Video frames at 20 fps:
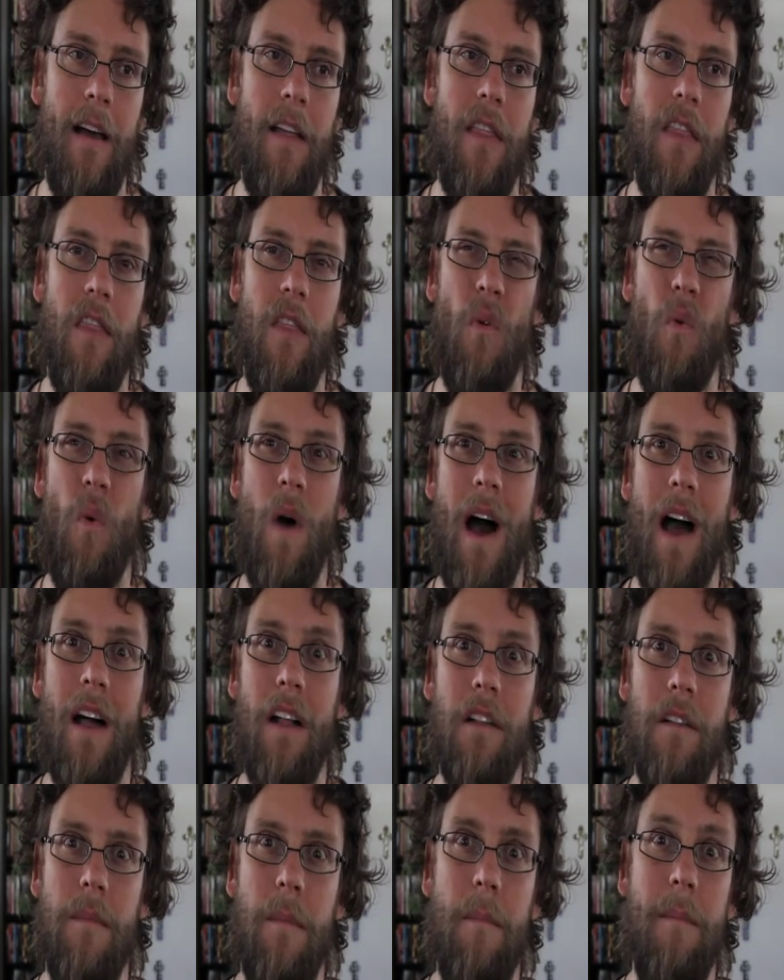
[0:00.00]
the
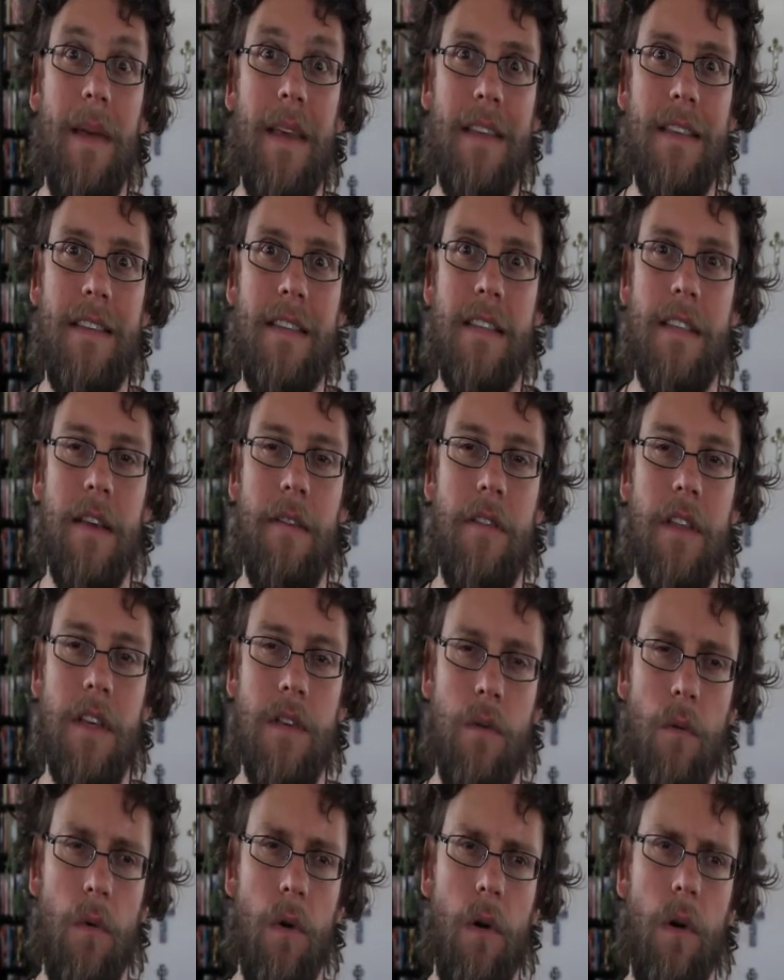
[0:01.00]
wild beasts of
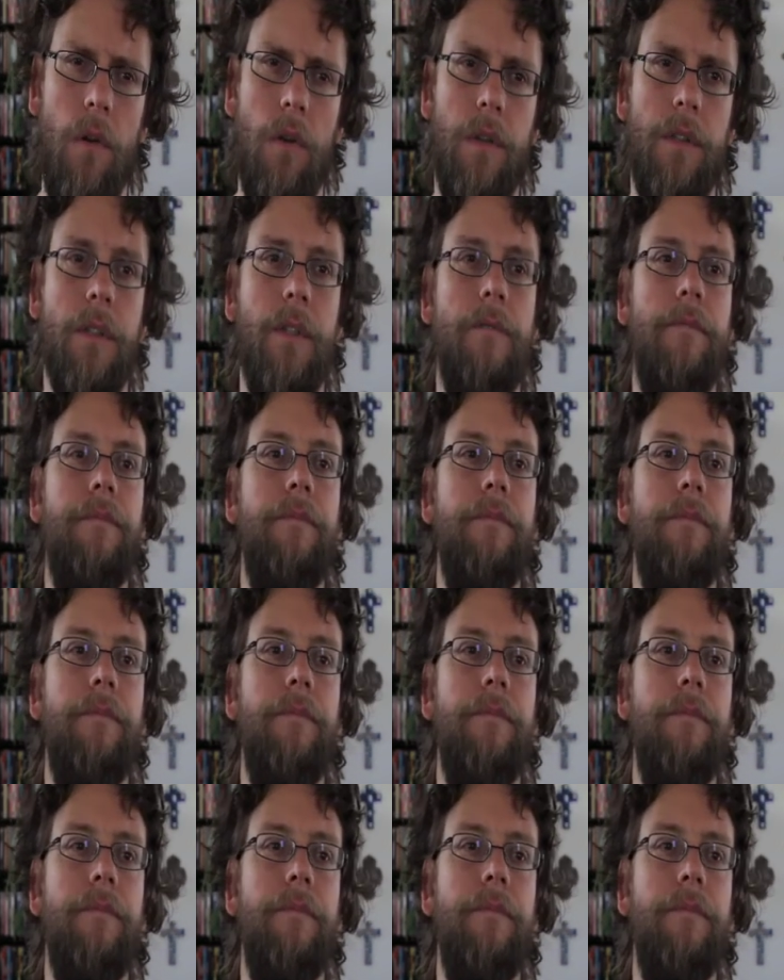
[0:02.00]
this world